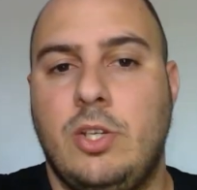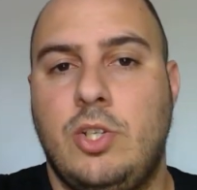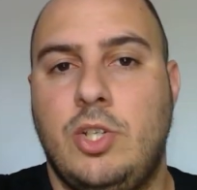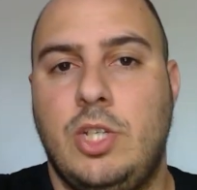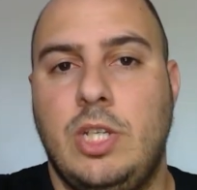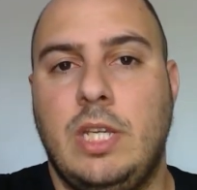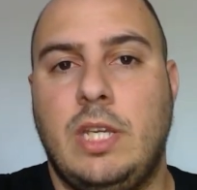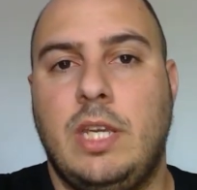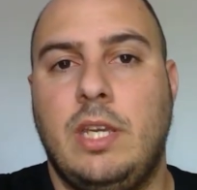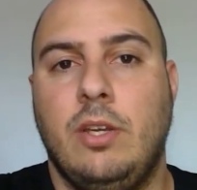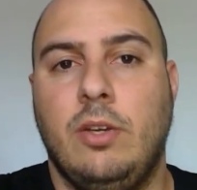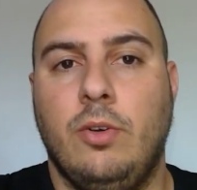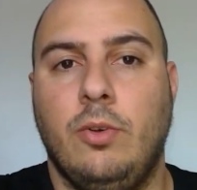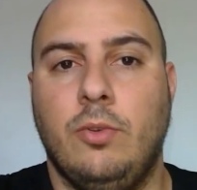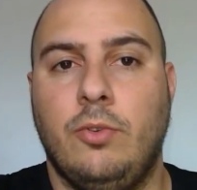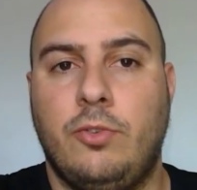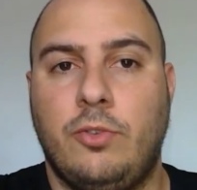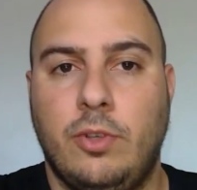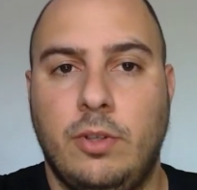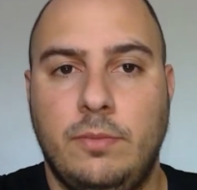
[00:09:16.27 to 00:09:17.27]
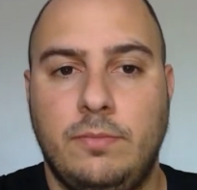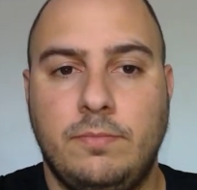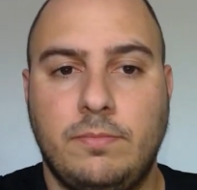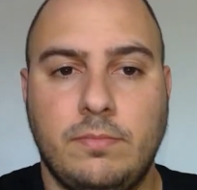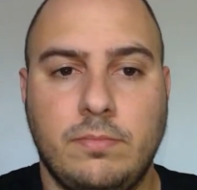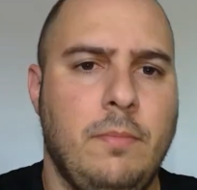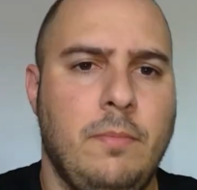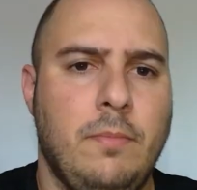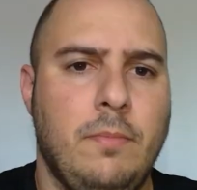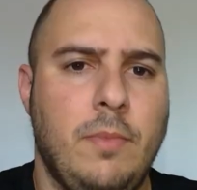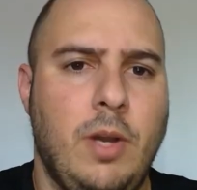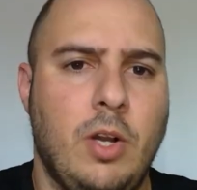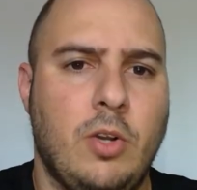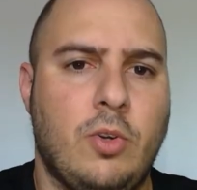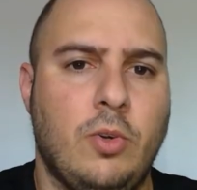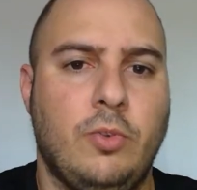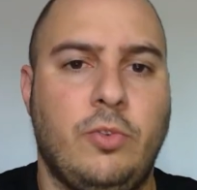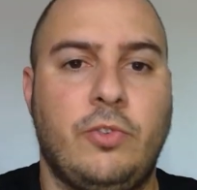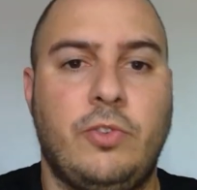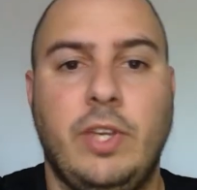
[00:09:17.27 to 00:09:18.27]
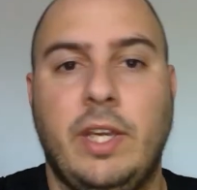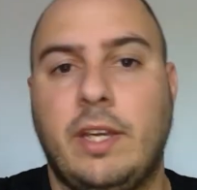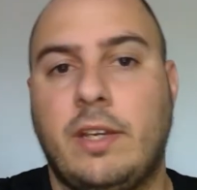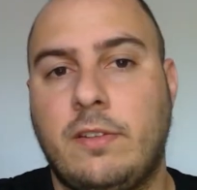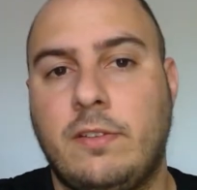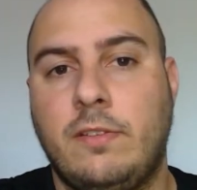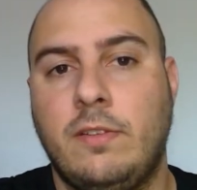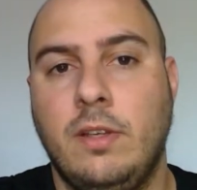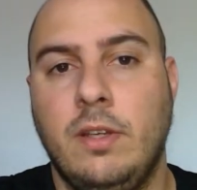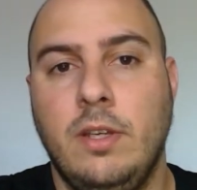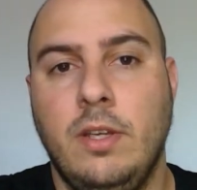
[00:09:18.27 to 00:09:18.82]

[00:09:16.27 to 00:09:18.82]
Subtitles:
she kills Uncle Six